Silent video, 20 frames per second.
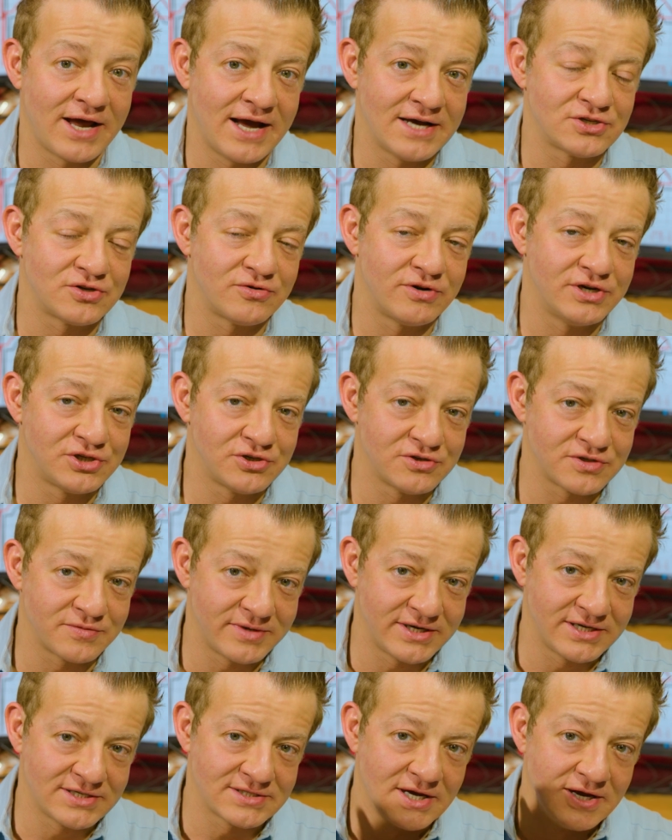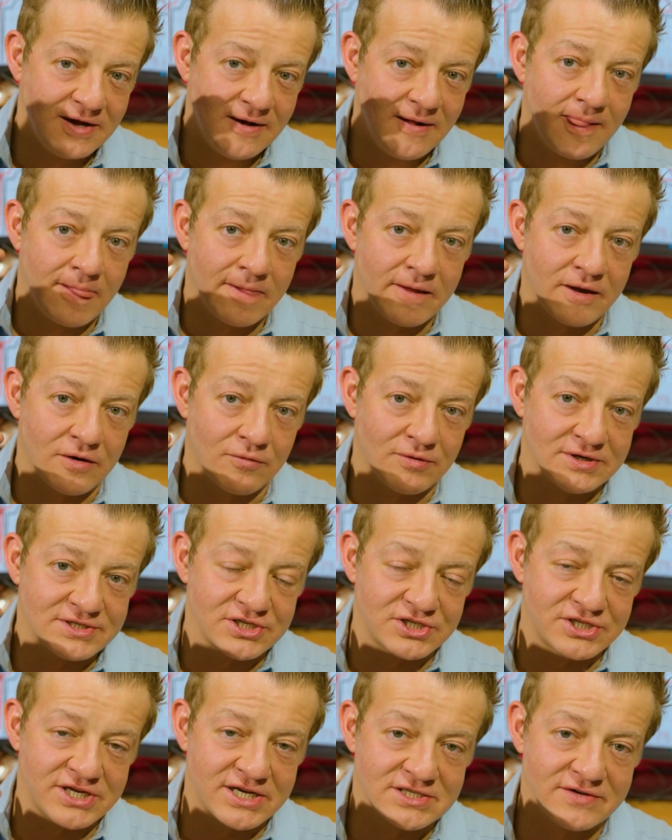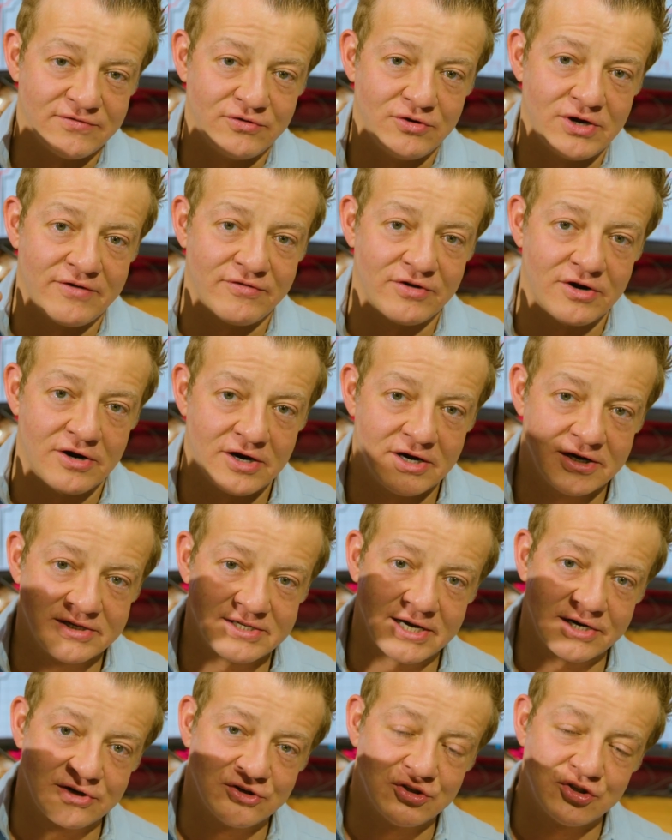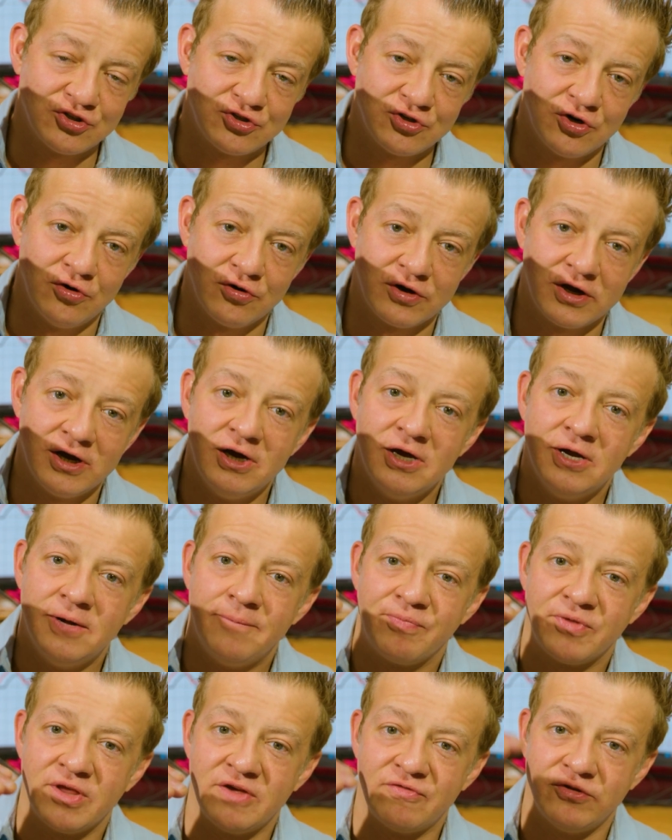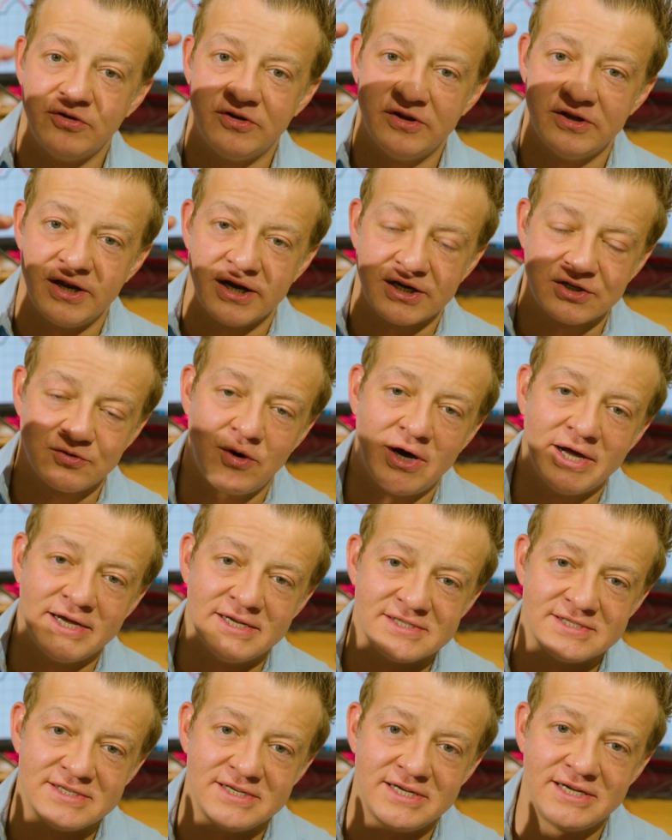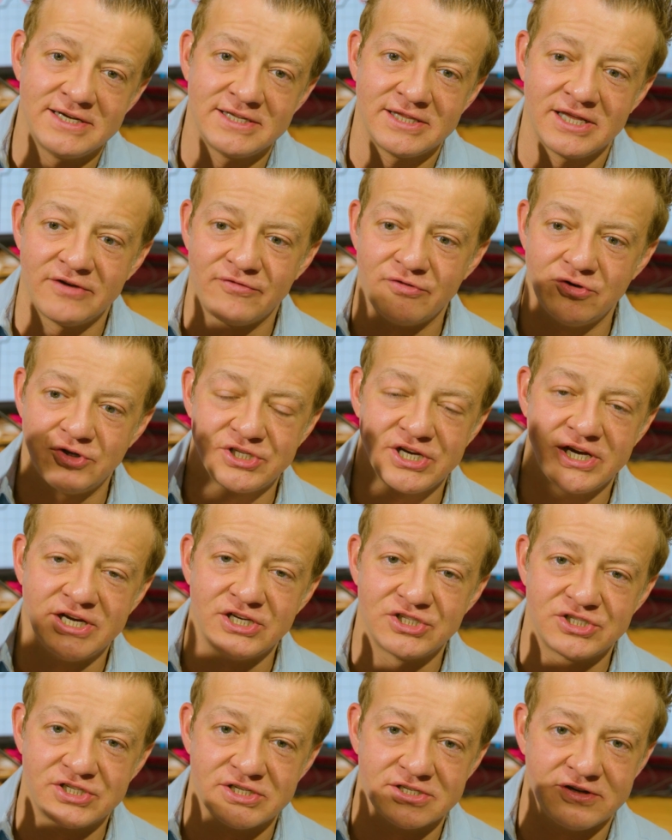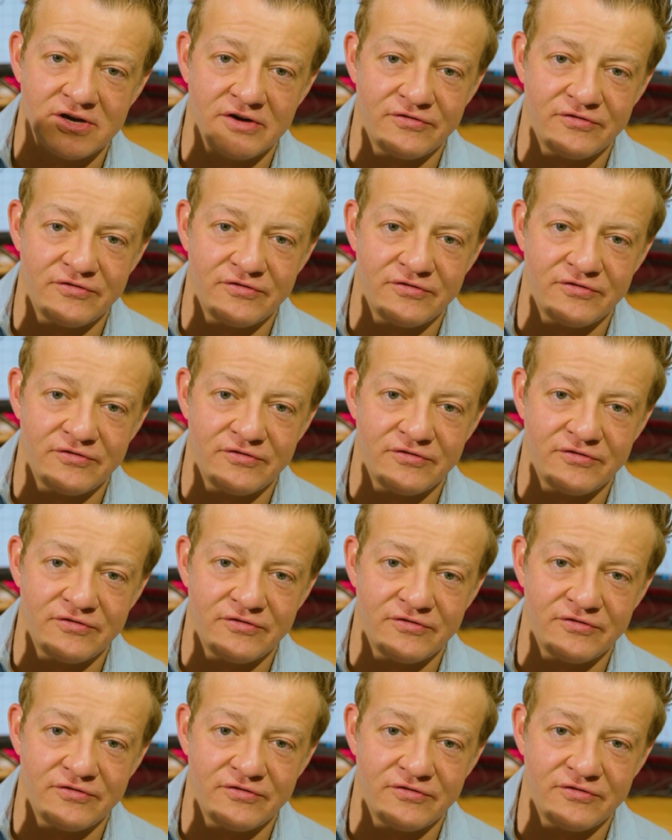Hazard ratios means, you know, what's the chance of you having a heart attack or stroke if you did X, Y, and Z, and then if you changed,